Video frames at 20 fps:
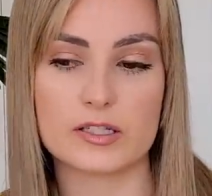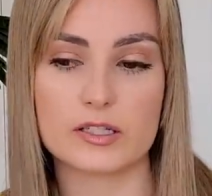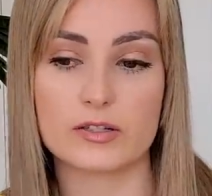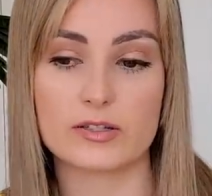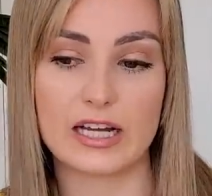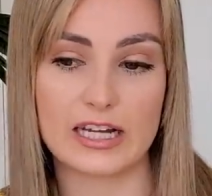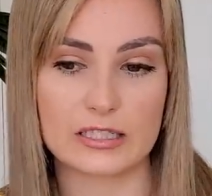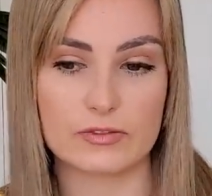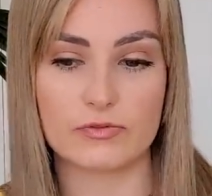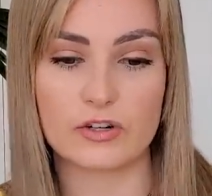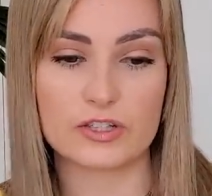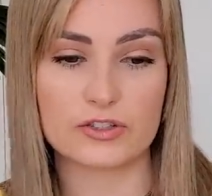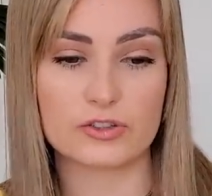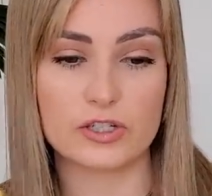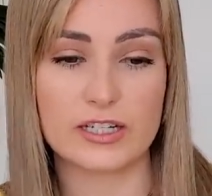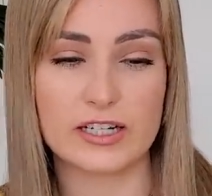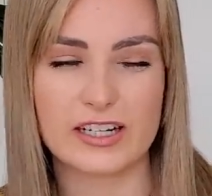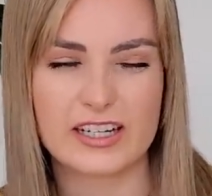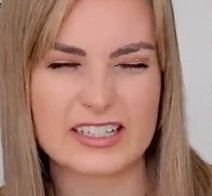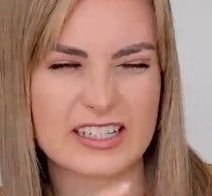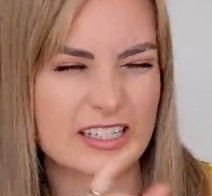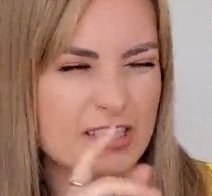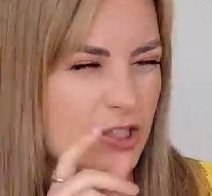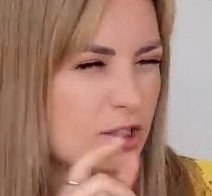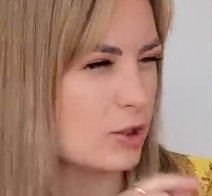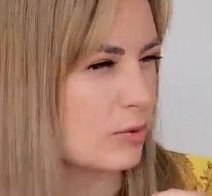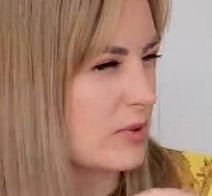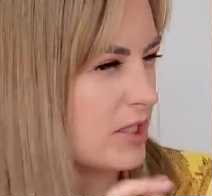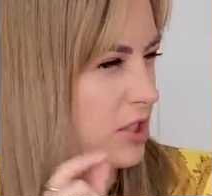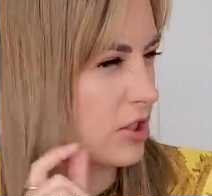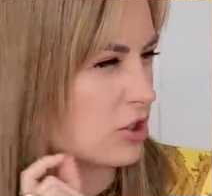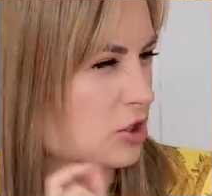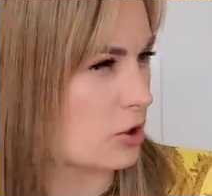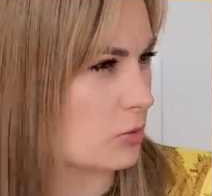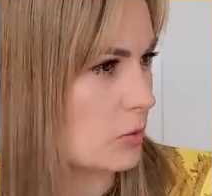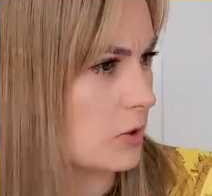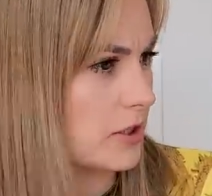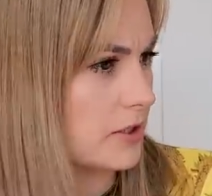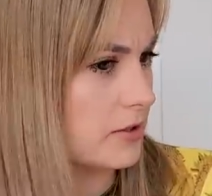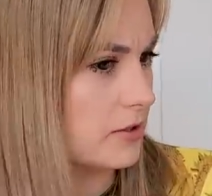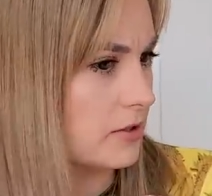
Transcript: So that's frustrating because I know it was a good one,